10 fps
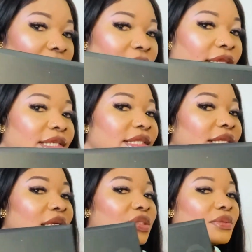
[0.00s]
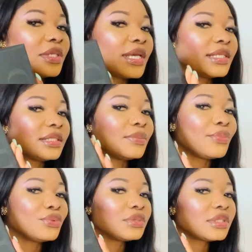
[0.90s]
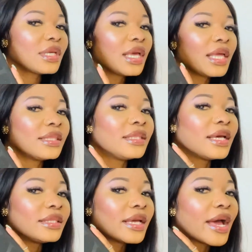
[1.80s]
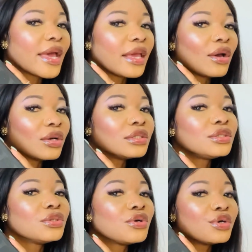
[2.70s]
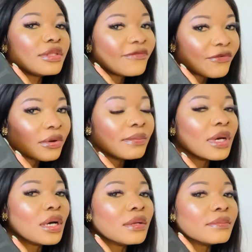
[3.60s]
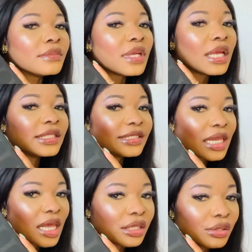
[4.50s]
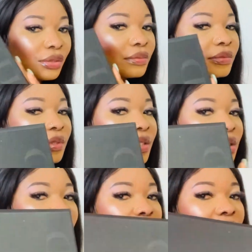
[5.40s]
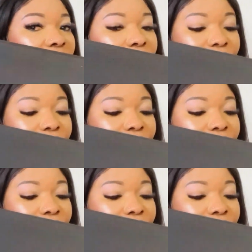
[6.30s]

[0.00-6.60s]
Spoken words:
This last one here is the boot that I also got from Zalando. This one here.